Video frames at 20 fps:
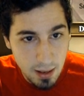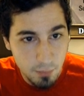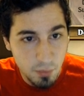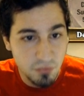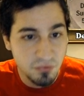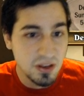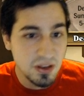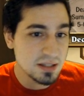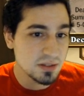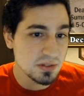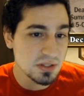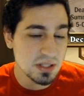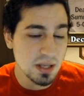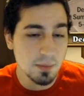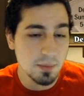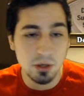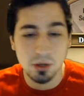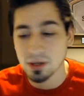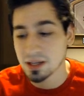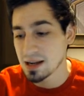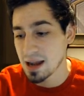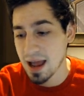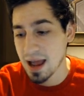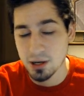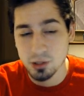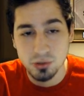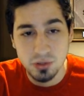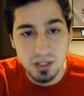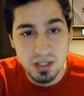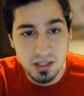But Faceless Summoner can
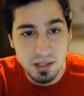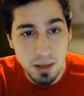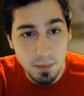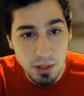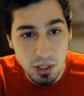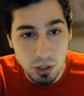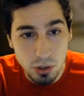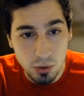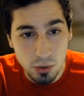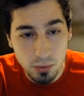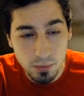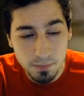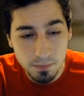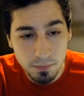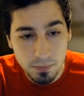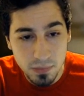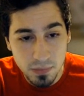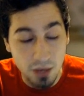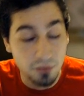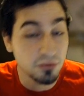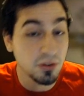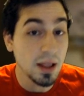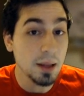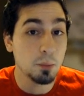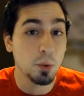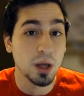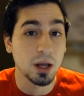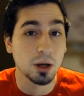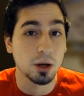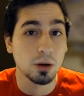actually summon you a
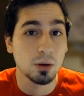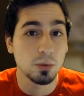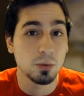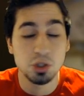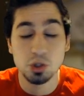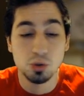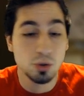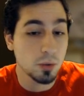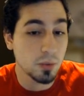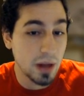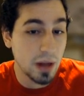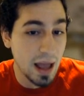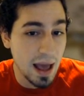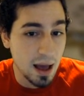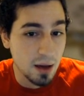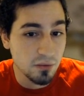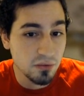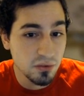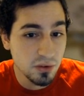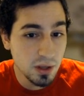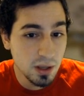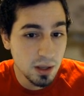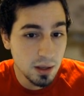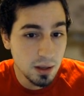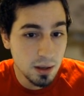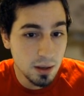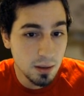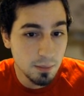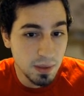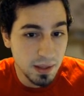Flamewaker, which you don't have
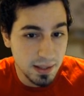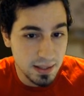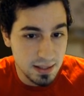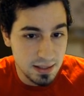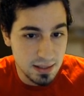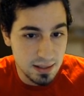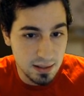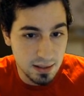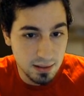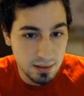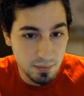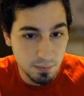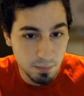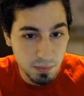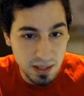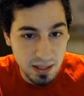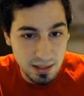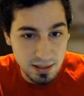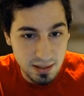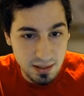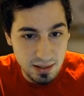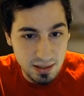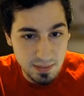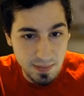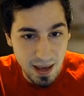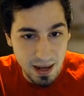because of this